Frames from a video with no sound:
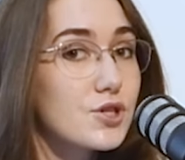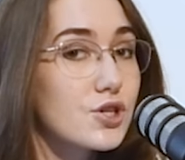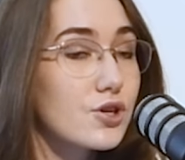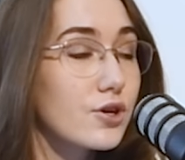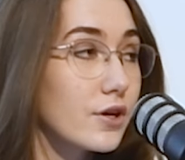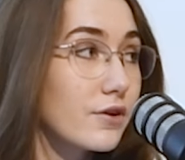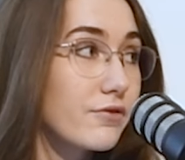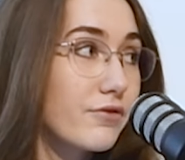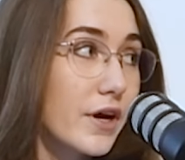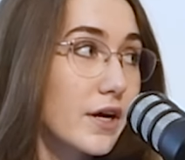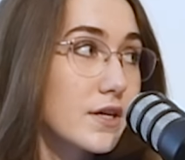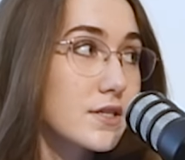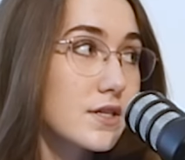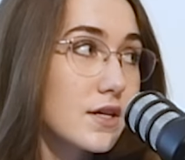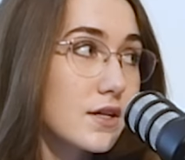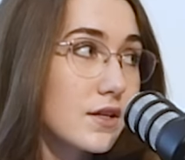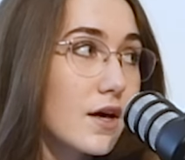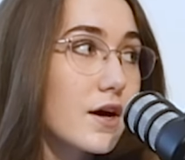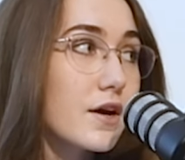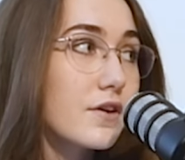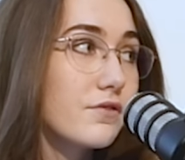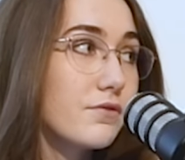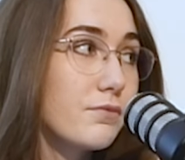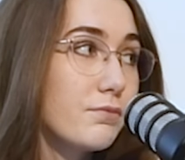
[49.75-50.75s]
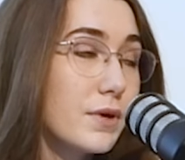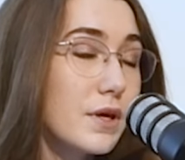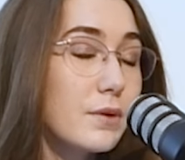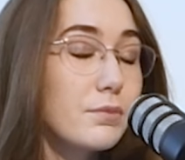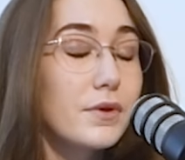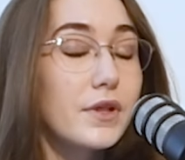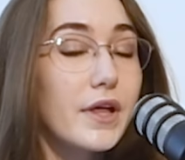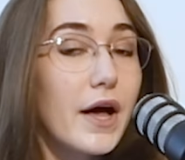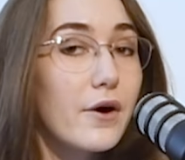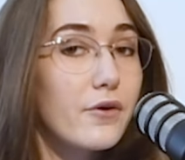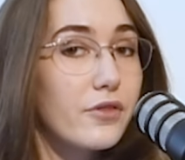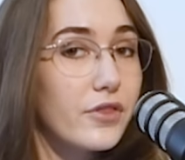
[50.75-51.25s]
sure it affects a lot of
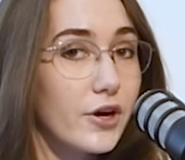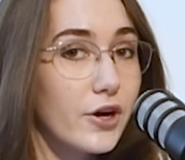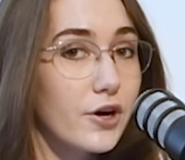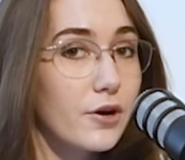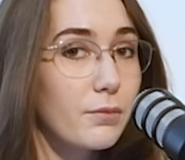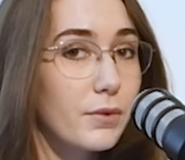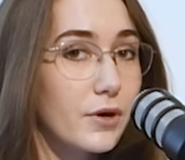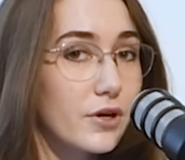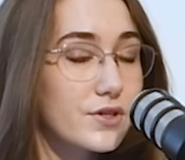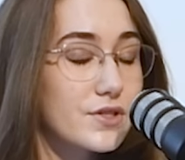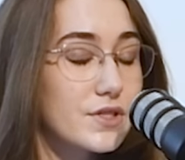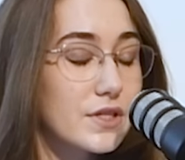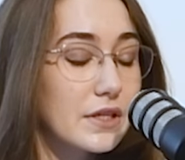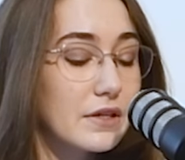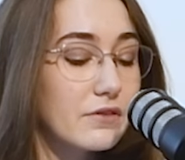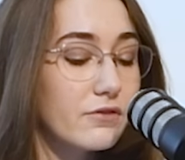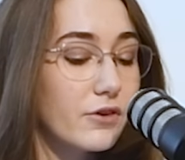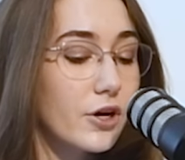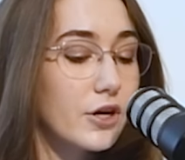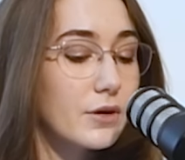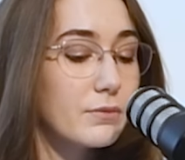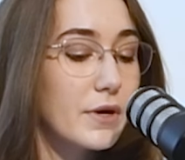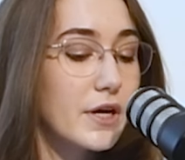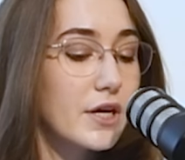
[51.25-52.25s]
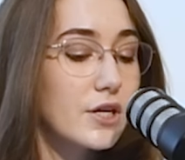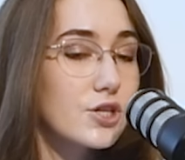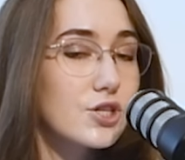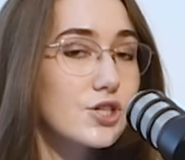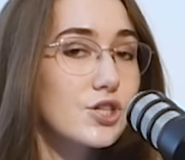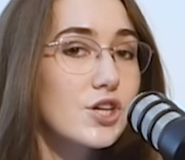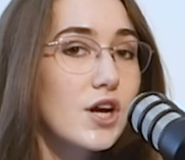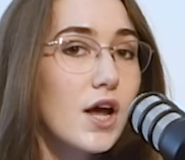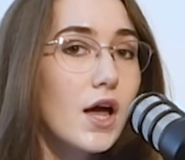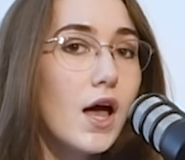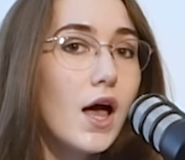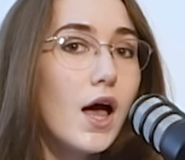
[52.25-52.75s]
people out there personally very
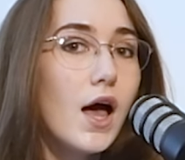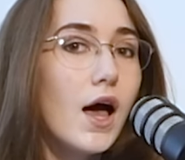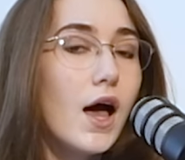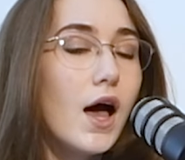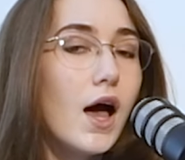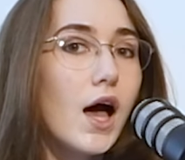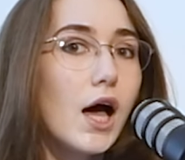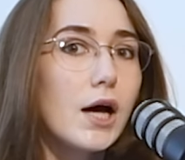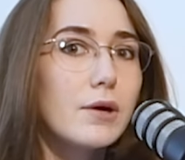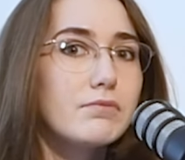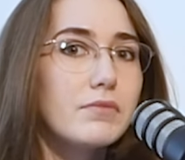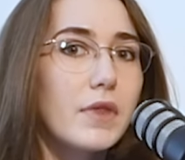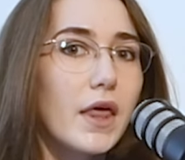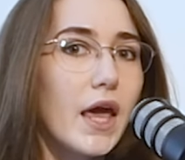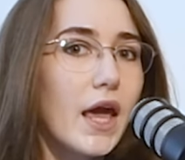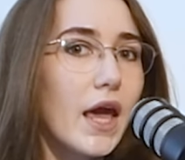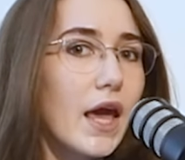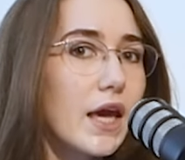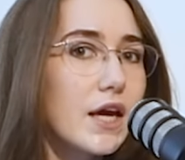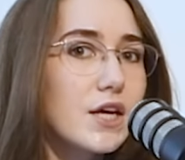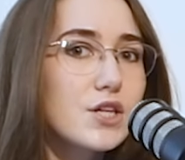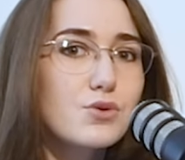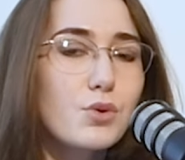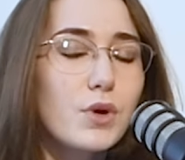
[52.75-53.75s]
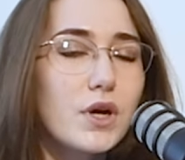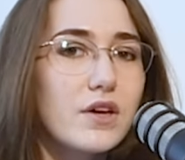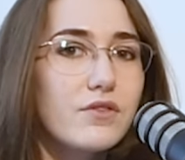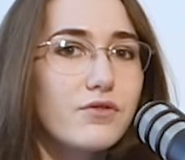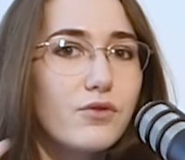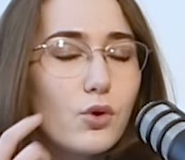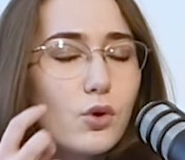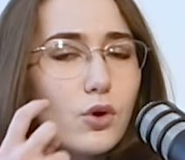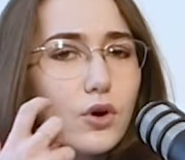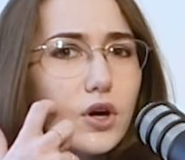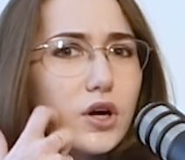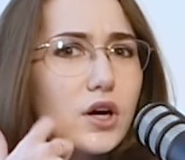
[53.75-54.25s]
much.
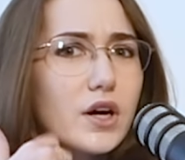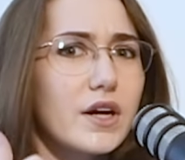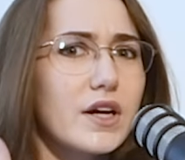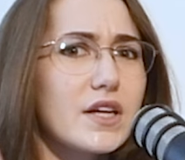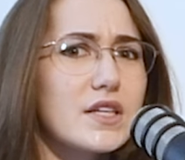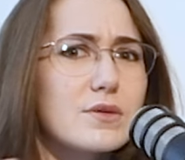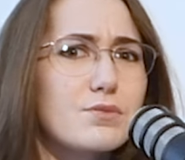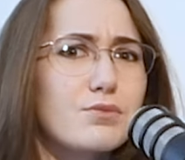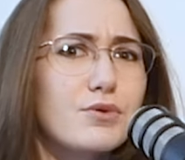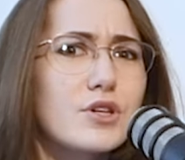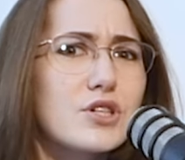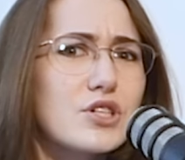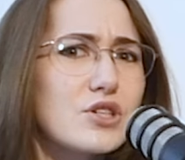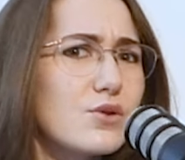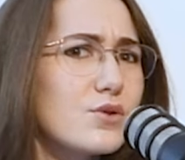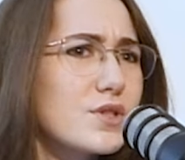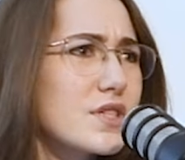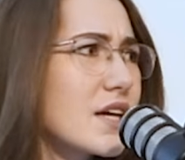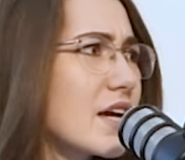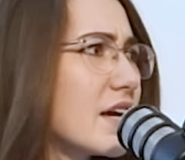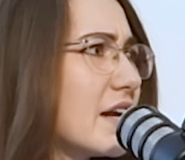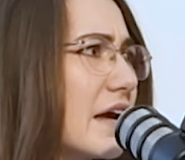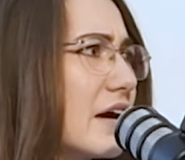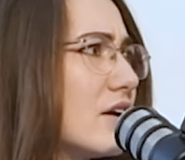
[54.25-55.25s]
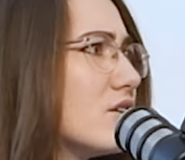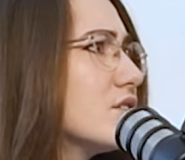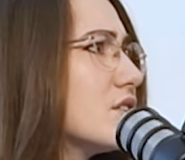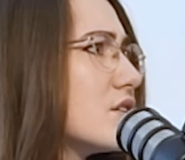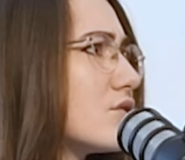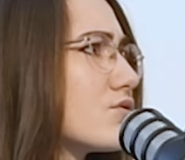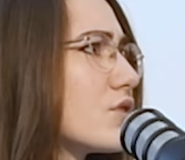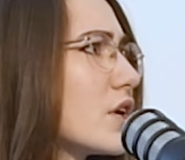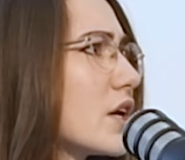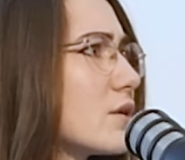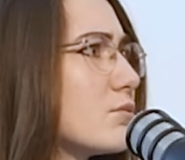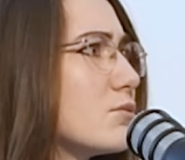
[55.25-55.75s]
A24 is producing an
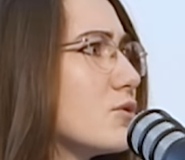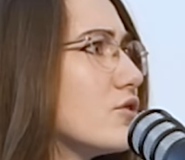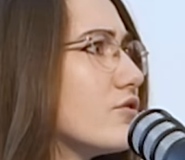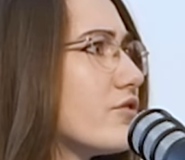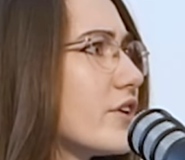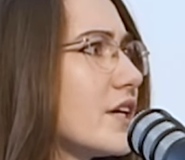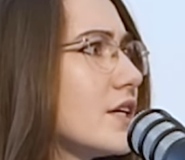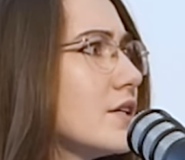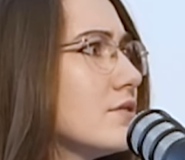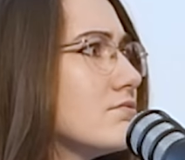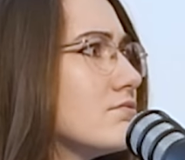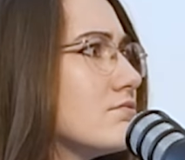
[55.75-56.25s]
Elden Ring movie.